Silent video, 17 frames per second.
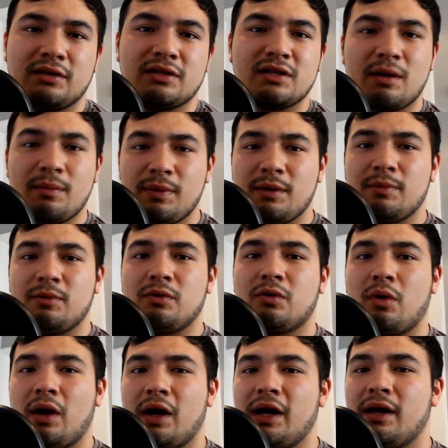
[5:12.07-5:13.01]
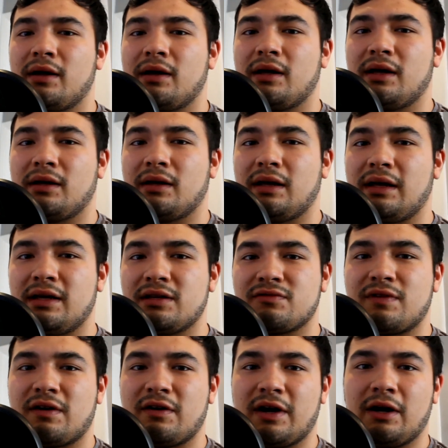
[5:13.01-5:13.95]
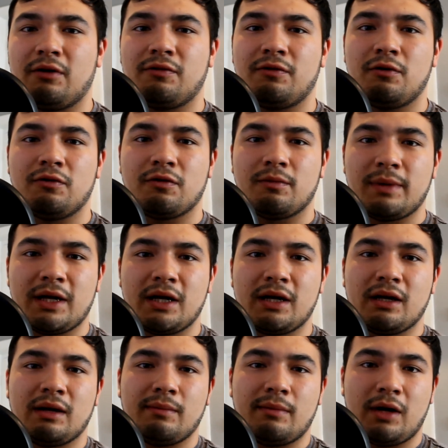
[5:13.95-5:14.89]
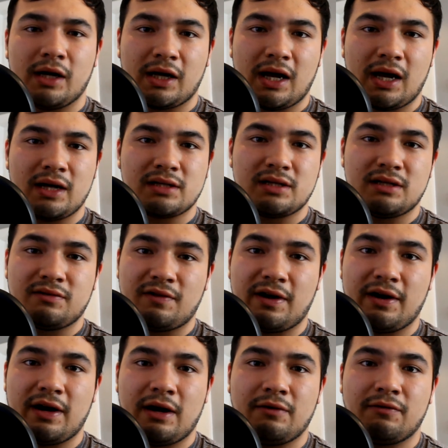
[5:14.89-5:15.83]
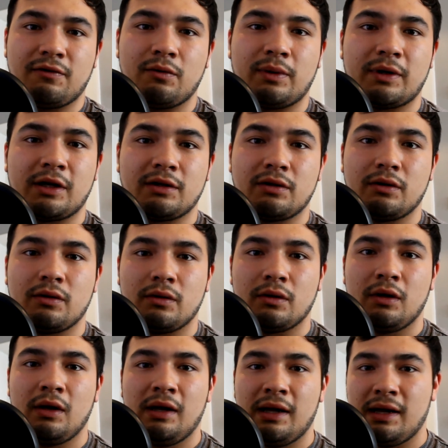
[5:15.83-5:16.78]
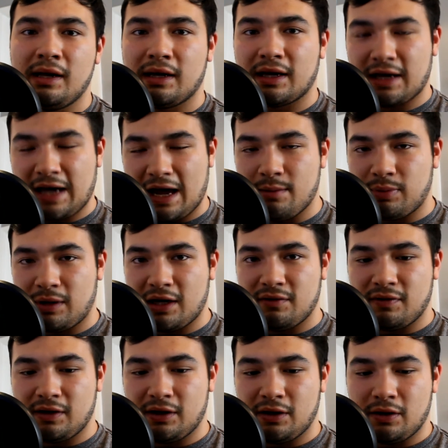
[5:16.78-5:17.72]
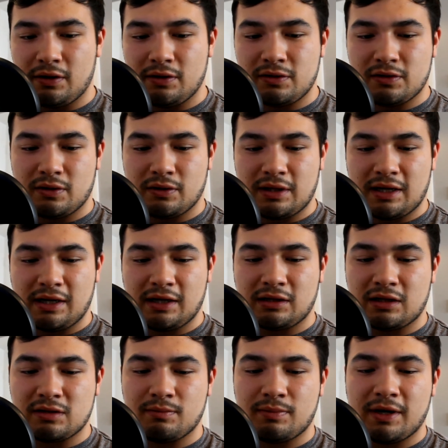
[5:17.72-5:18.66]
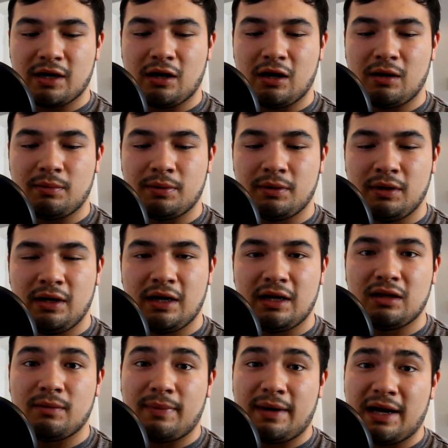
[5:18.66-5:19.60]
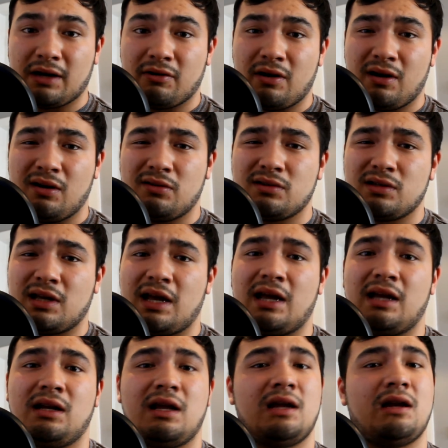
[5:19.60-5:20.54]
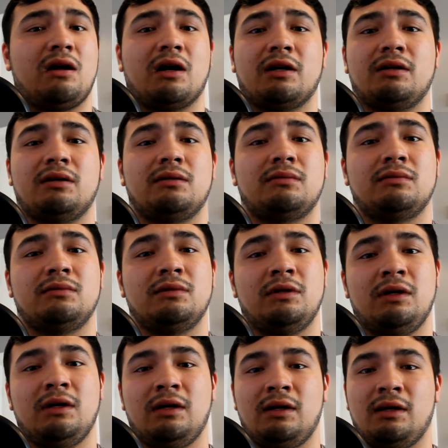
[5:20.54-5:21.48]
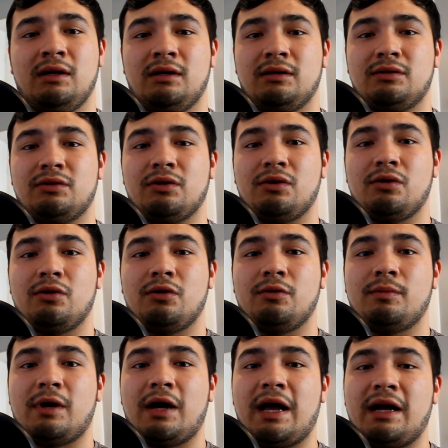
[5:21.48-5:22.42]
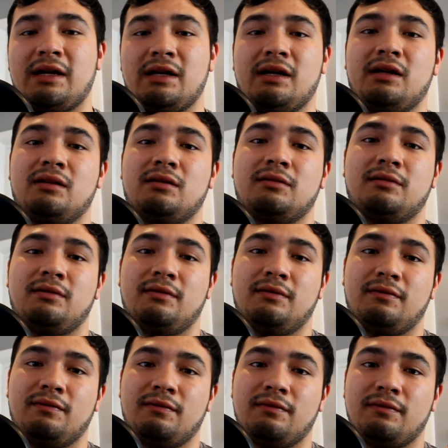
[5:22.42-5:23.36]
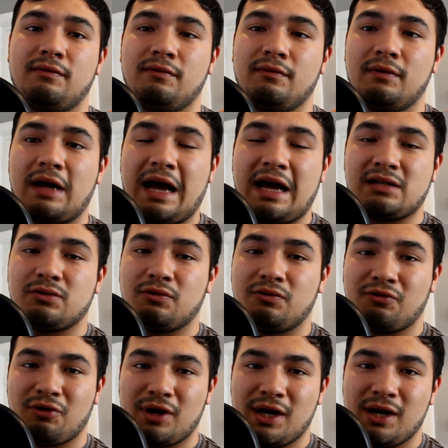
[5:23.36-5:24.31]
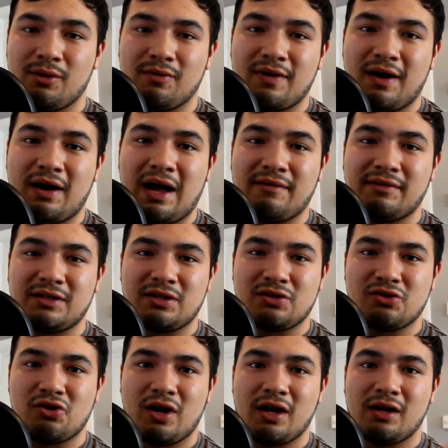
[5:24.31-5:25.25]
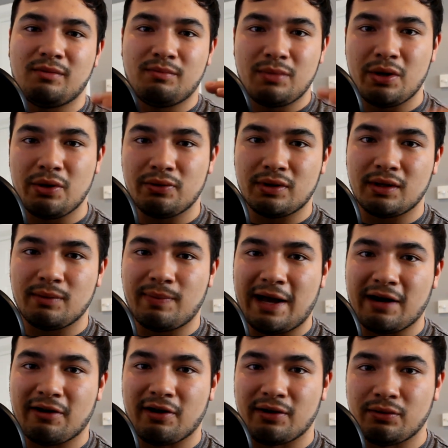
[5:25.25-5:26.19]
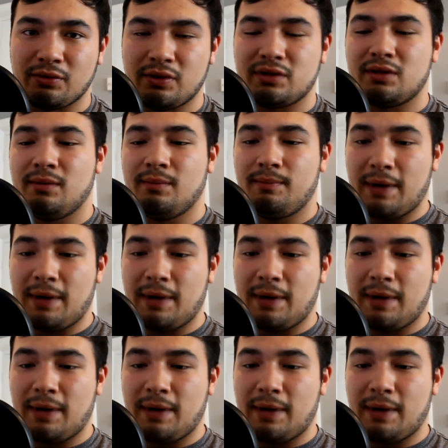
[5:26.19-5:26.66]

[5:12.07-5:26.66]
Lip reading: To some people, quiet is very helpful. For me, in my case, it's very helpful when I do gameplay videos, so then it doesn't pick up in the background, and then I can do my editing hassle-free without having to try and mute the background noise.